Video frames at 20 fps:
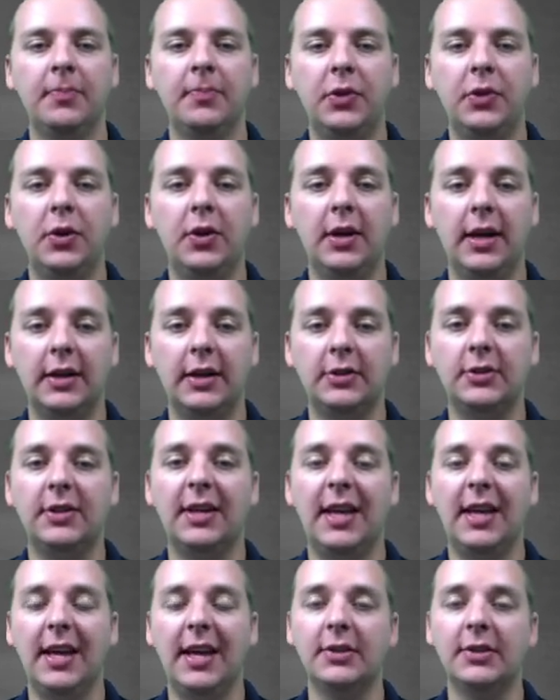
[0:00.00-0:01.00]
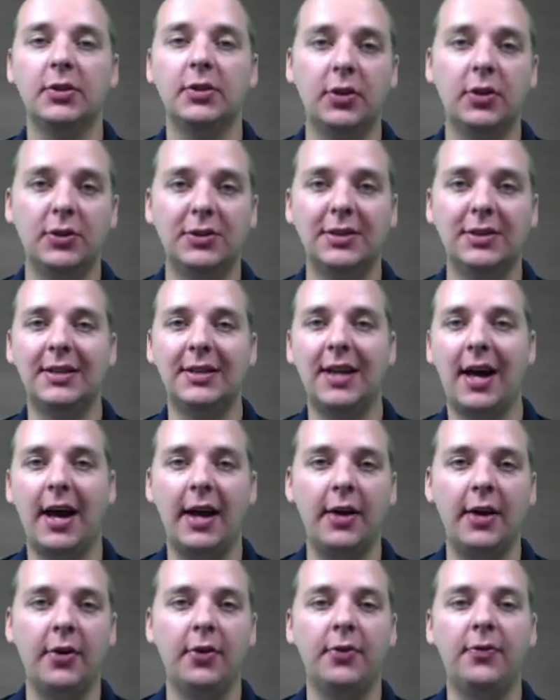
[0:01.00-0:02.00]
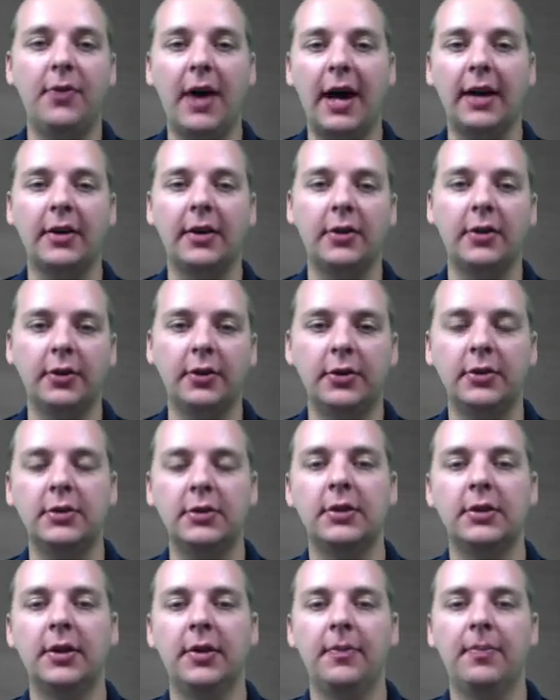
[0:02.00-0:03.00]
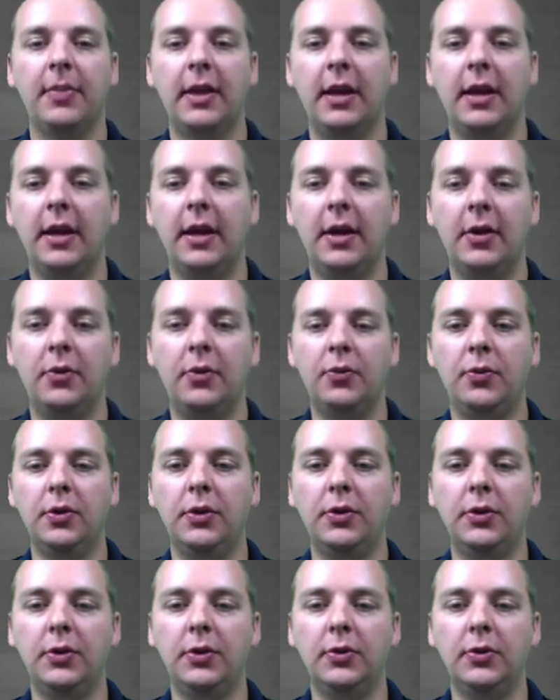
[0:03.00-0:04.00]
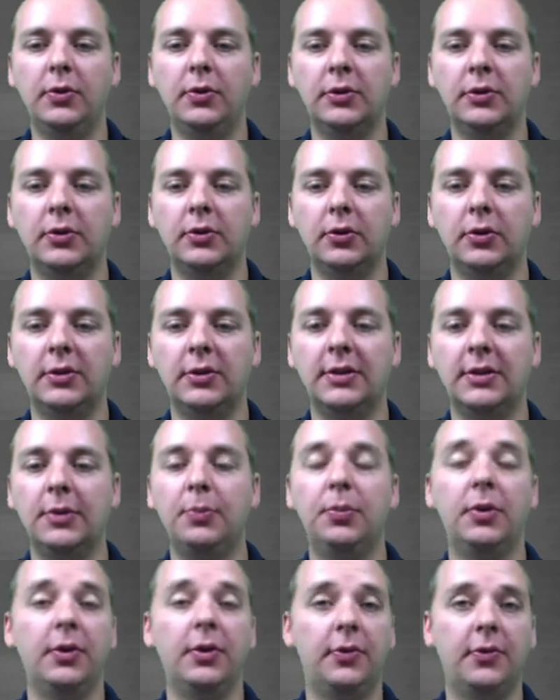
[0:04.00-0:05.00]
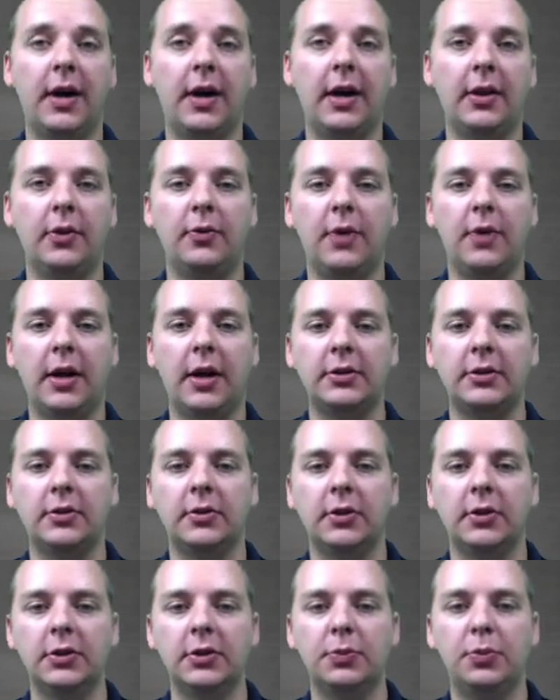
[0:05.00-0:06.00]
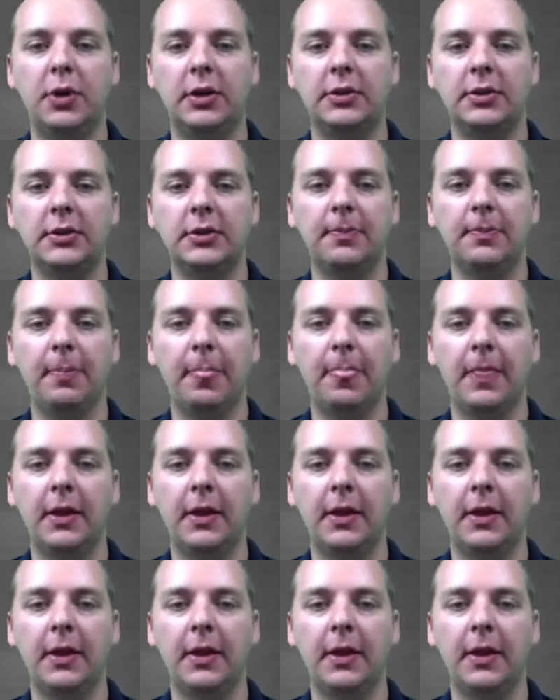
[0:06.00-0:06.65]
You can actually cancel those entire factors and reduce or simplify the rational expression.